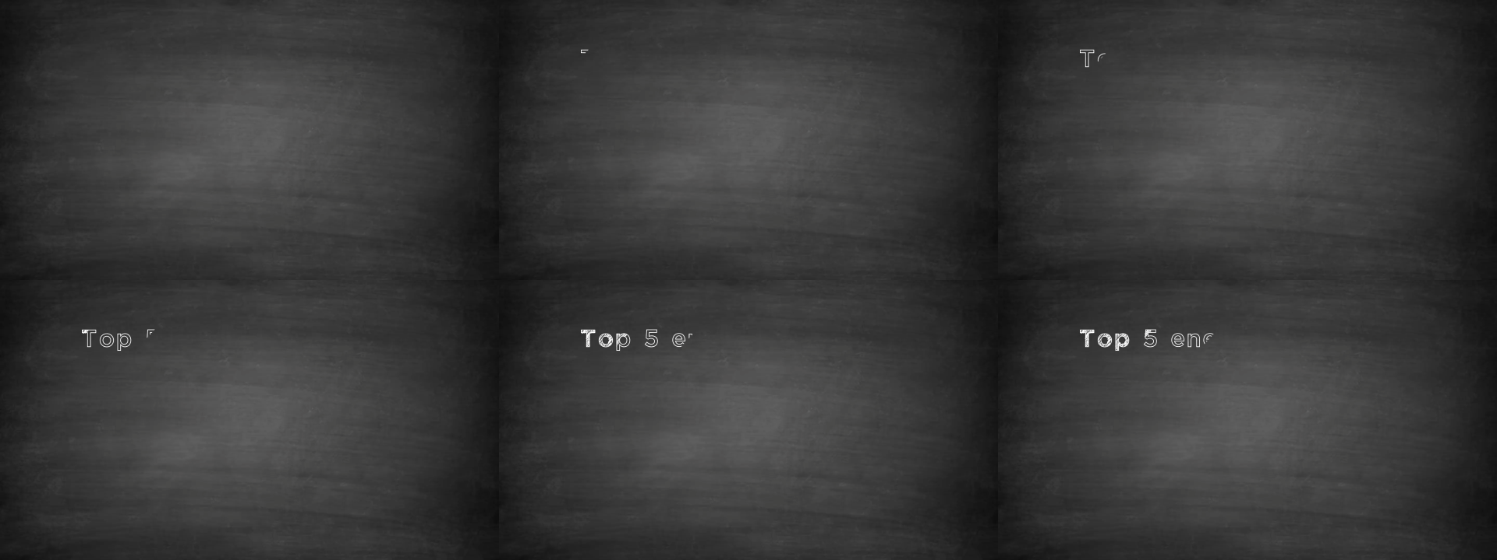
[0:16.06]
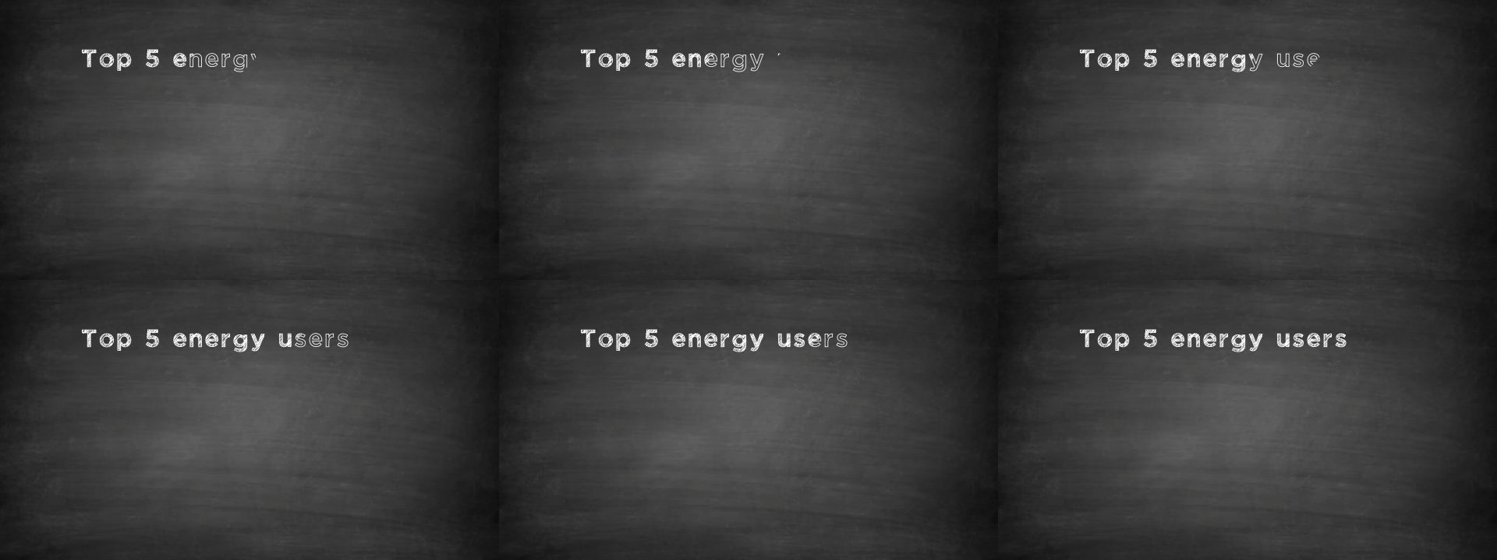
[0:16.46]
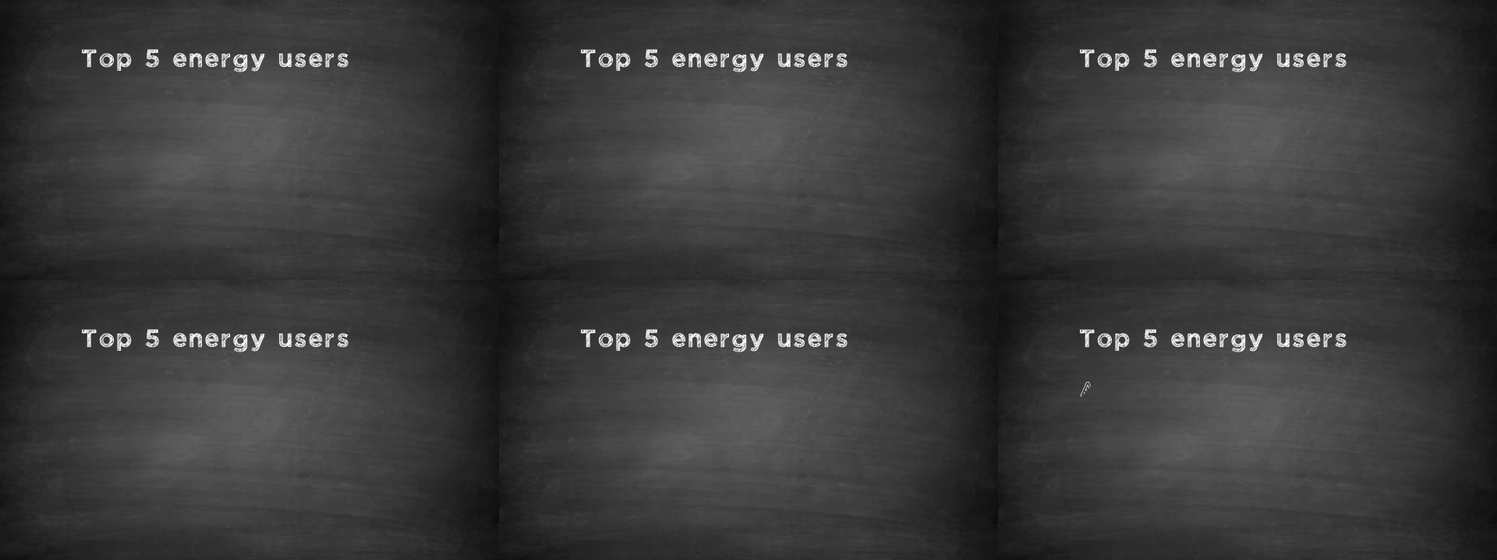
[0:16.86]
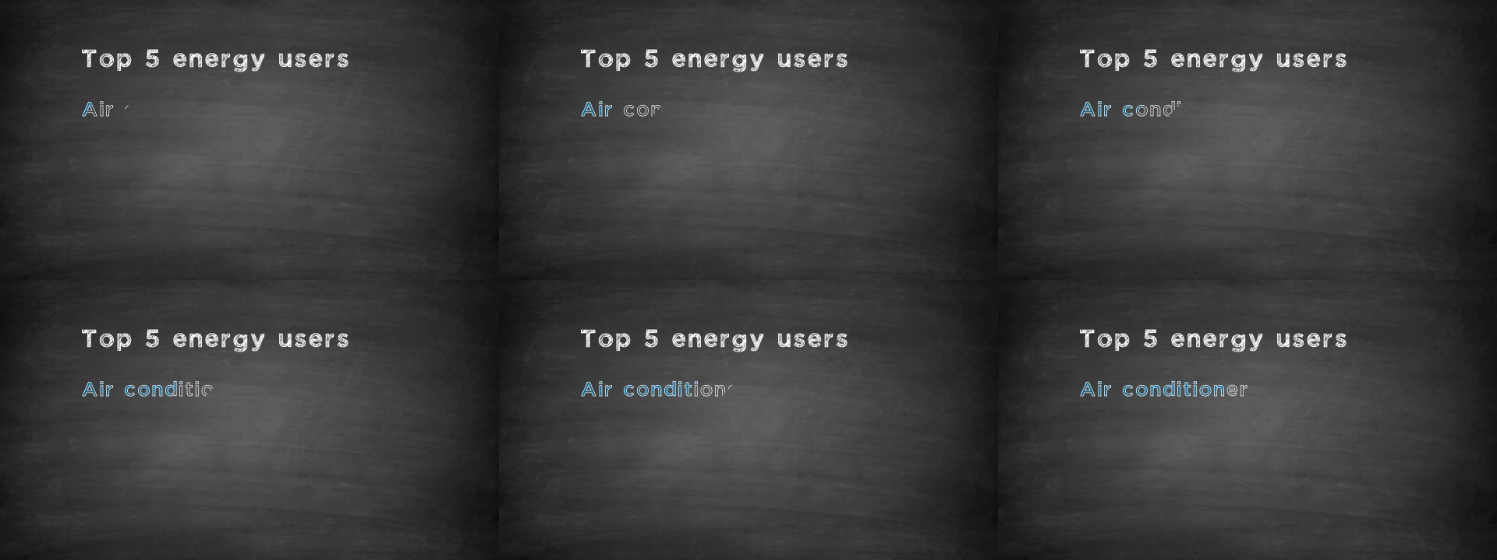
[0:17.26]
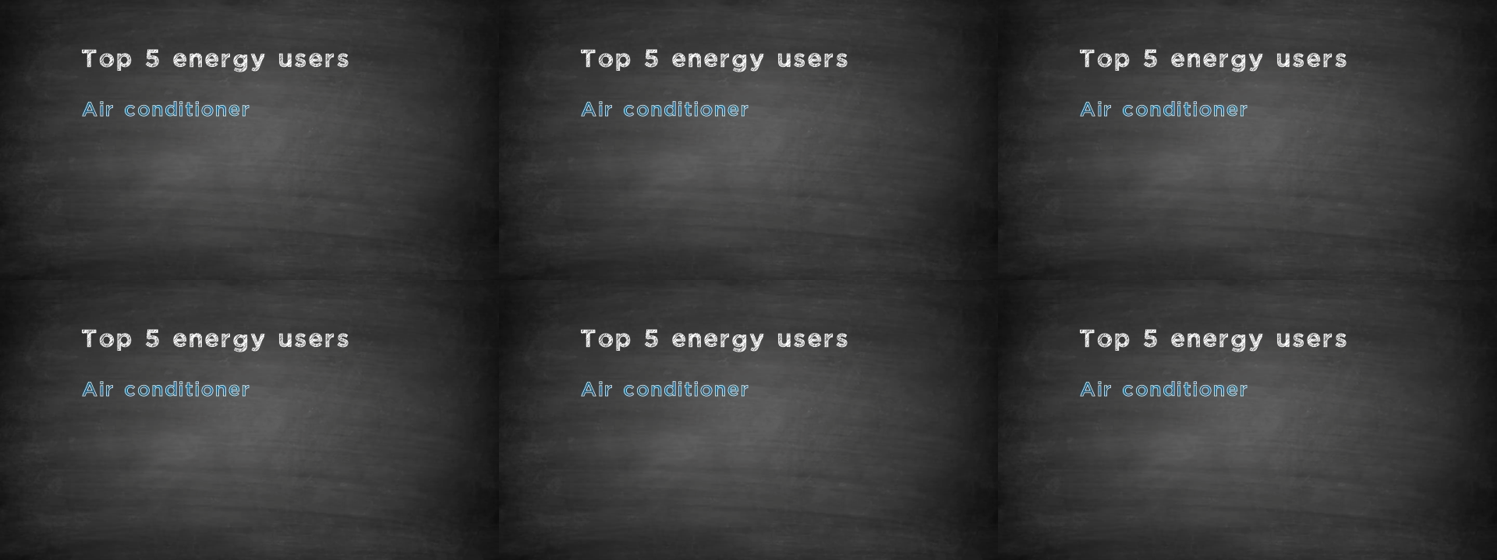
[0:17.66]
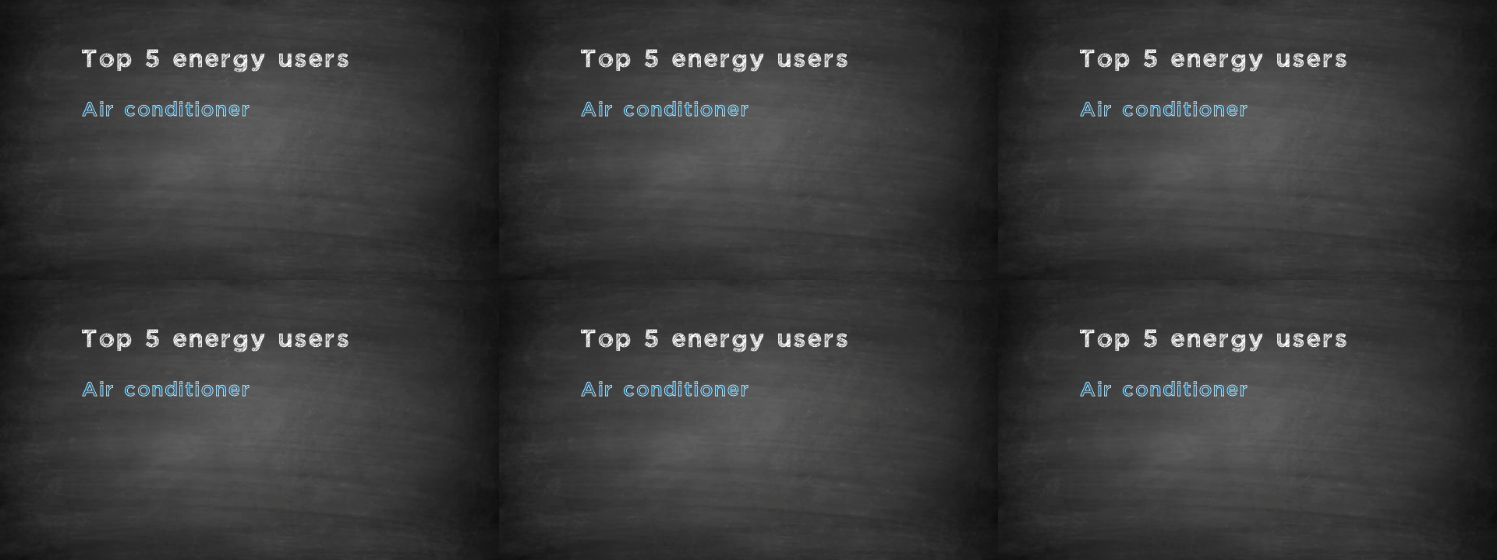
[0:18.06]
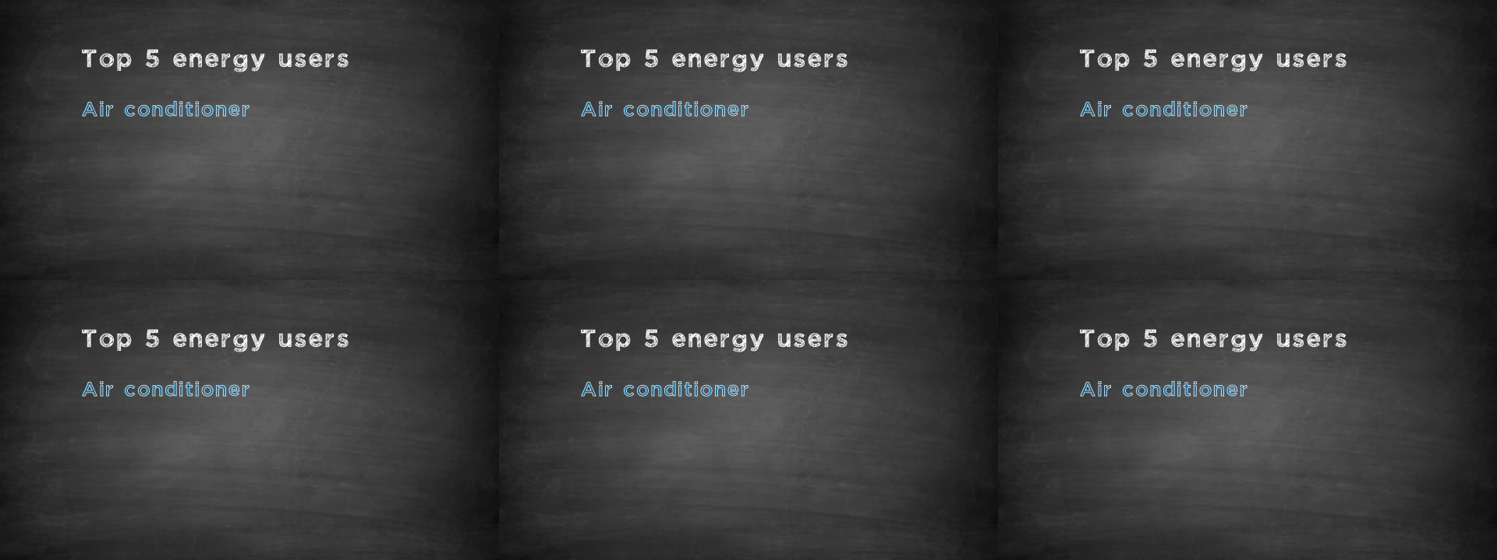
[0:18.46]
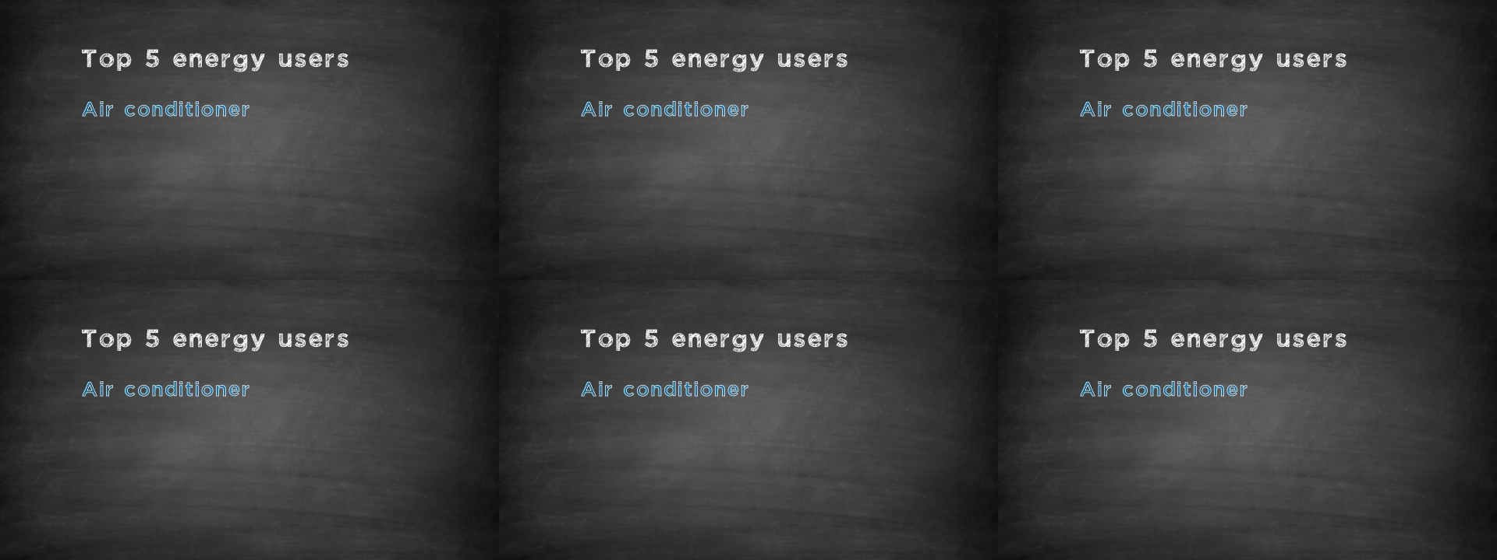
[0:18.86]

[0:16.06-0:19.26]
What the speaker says: (no speaker visible)